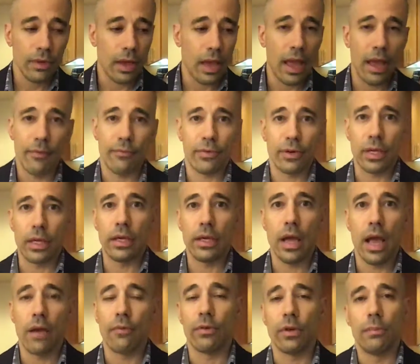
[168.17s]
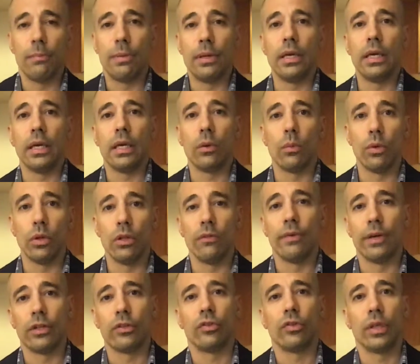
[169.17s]
every being will
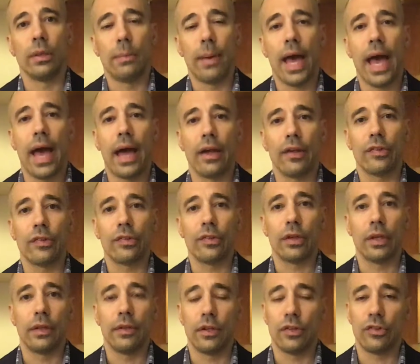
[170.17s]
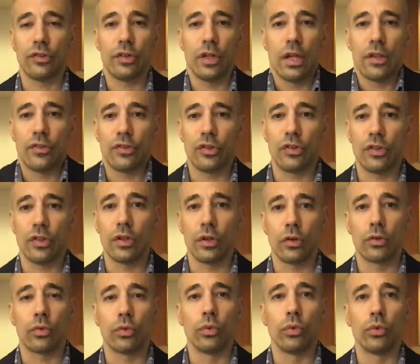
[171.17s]
eventually pass, and that's just the
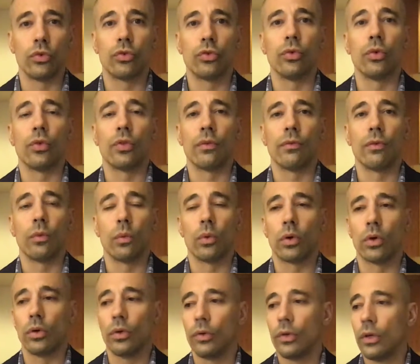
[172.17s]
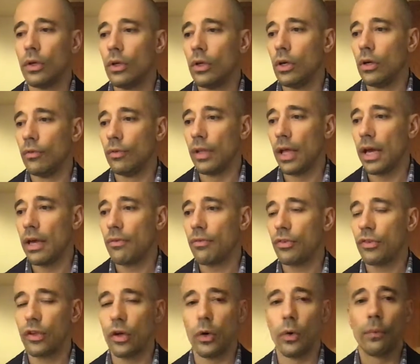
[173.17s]
cruel truth of the world of life.
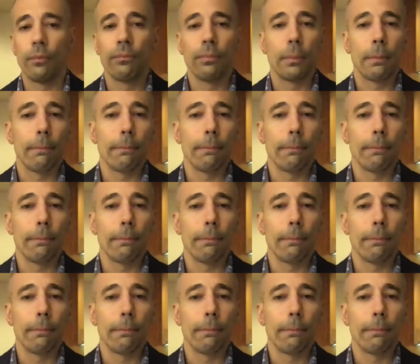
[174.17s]
So